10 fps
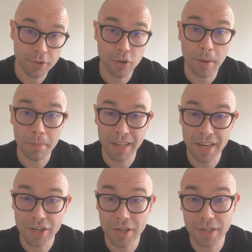So
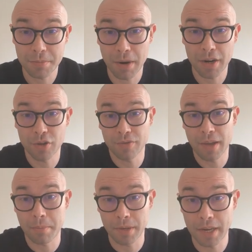appellation is part of
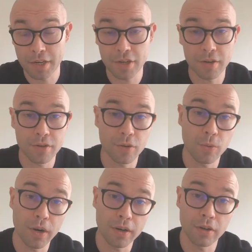the appellation, so
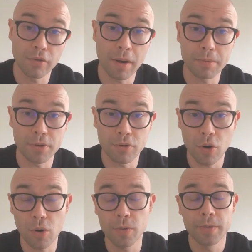where the grapes
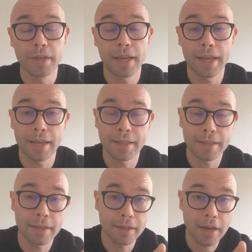grow
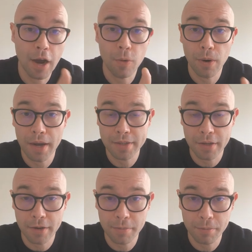and how wines
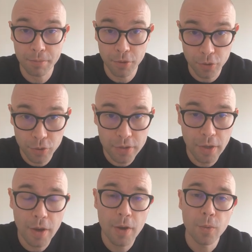are
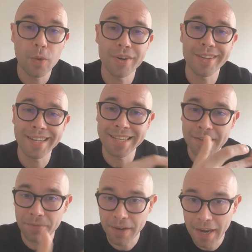produced, where the
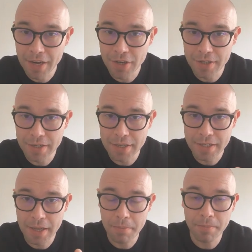classification
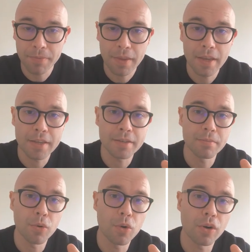system is
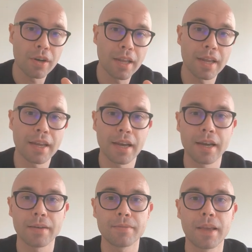more like
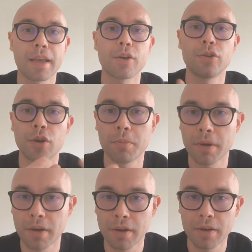a
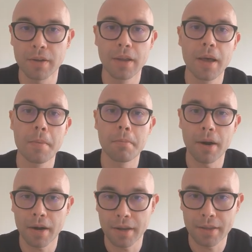economical
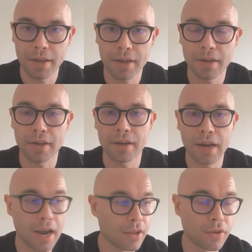marketing
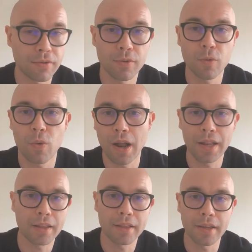kind of
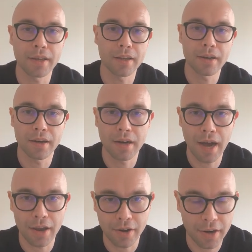quality
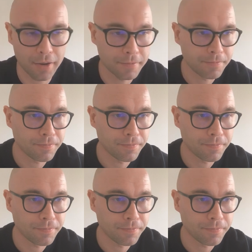hierarchy.